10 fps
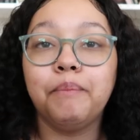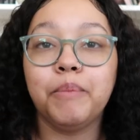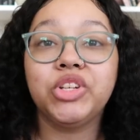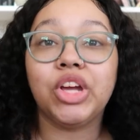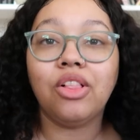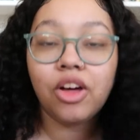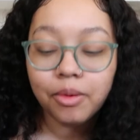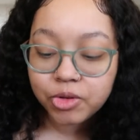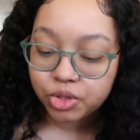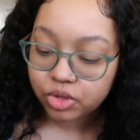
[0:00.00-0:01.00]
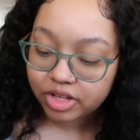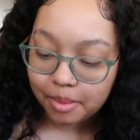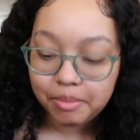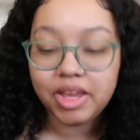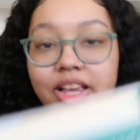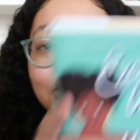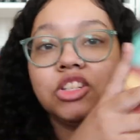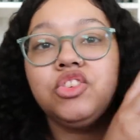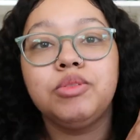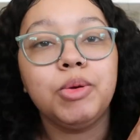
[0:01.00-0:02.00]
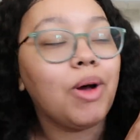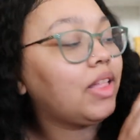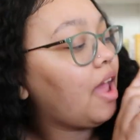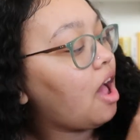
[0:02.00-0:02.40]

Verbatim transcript: Michelle also sent me Excuse Me While I